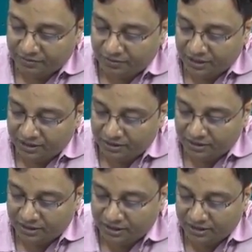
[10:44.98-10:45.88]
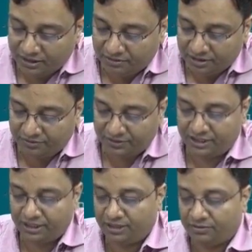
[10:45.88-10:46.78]
1, the curved
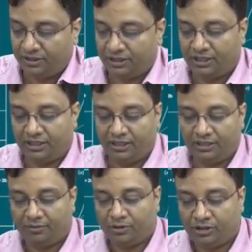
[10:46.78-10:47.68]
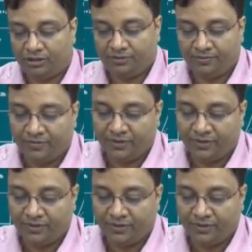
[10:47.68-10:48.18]
surface area of this cylindrical portion,